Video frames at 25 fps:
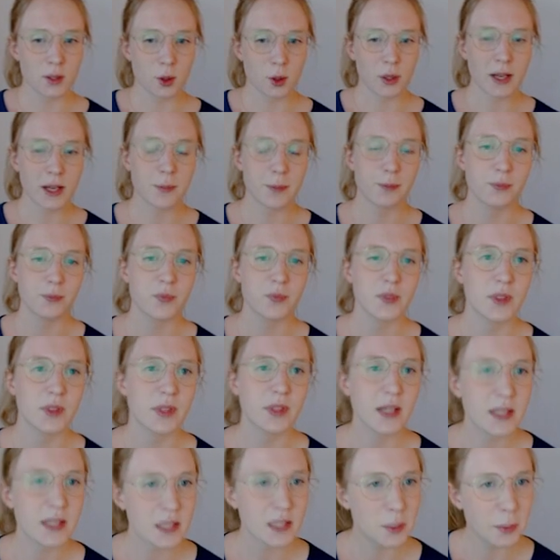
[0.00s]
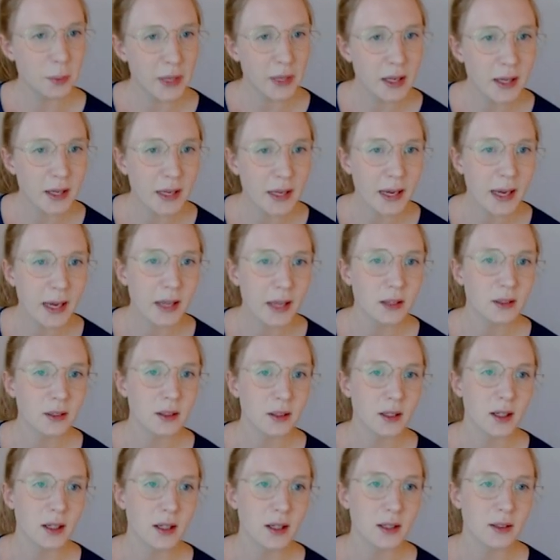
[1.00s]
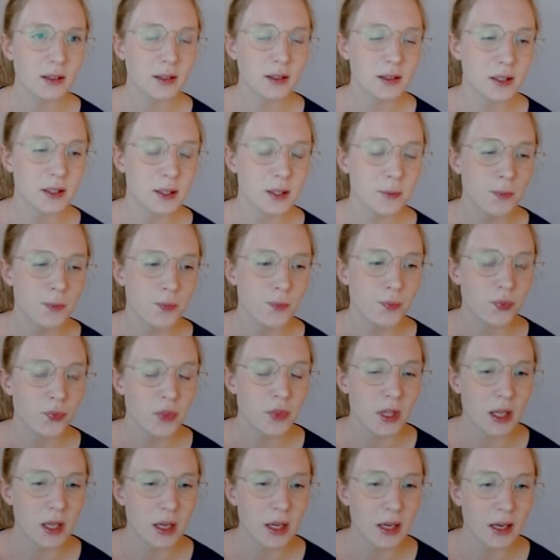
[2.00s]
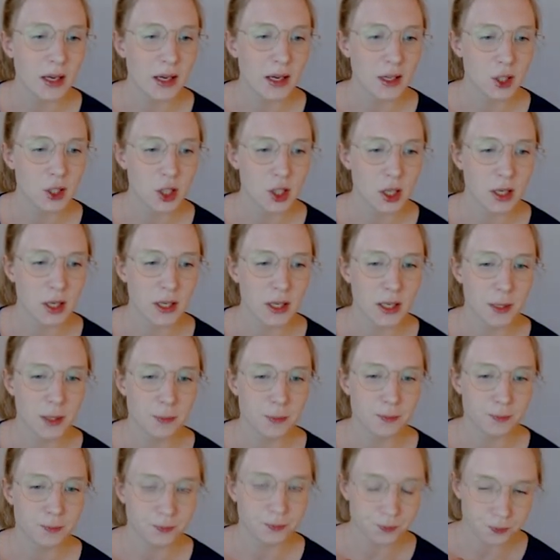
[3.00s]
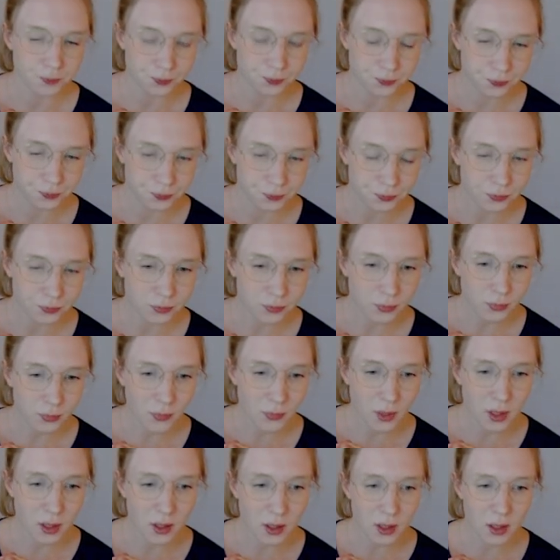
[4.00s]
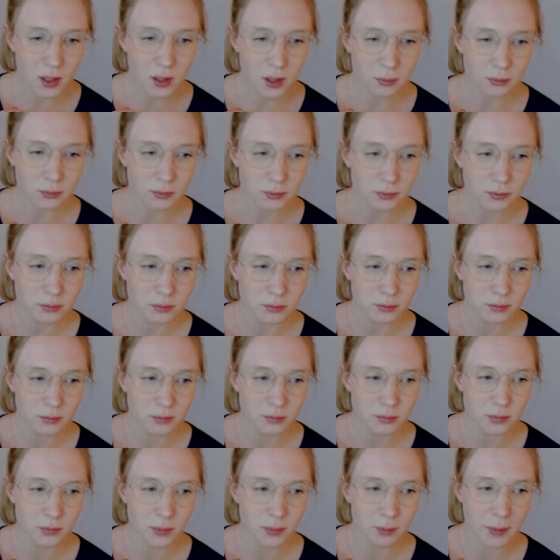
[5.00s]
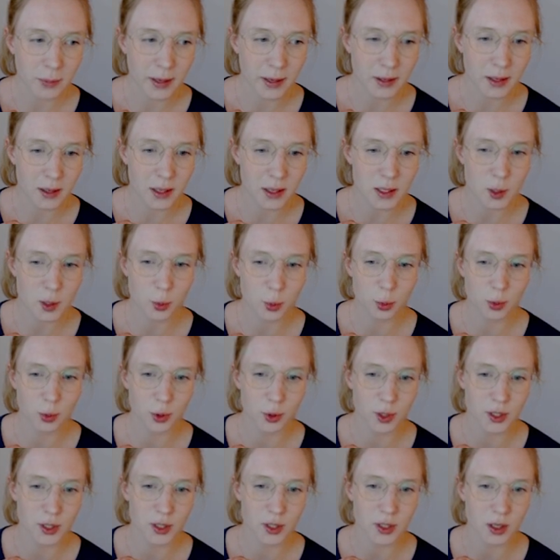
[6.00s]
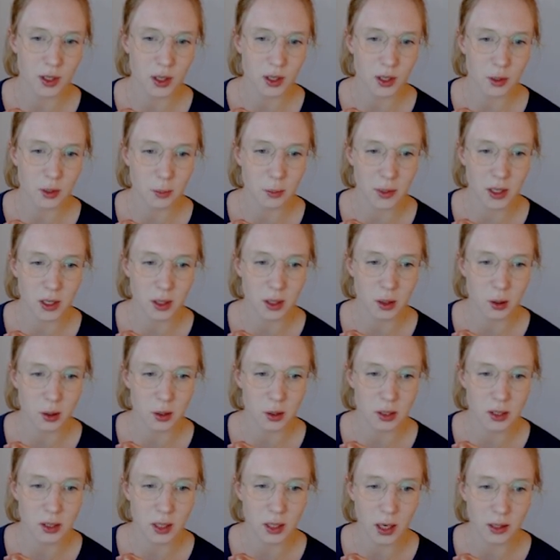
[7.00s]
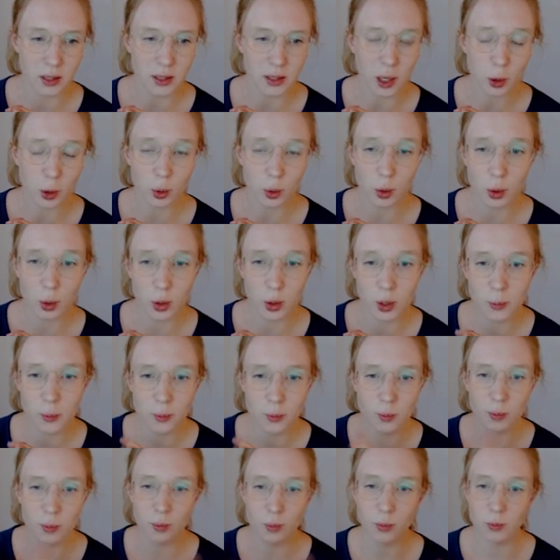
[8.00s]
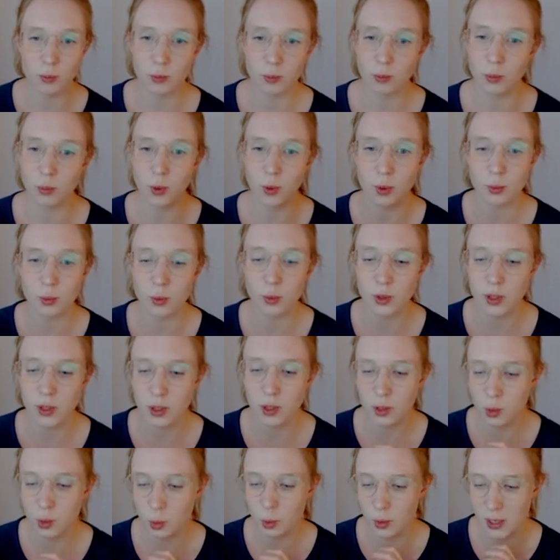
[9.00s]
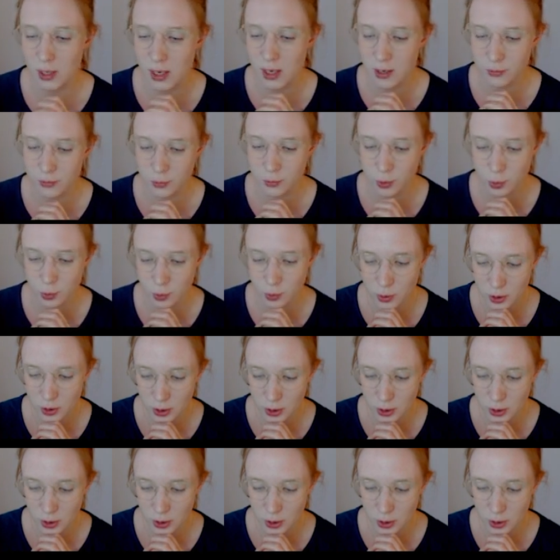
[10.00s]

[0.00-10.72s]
yeah, that's me again, and actually, um, my last words are about the outlook. What what do we have to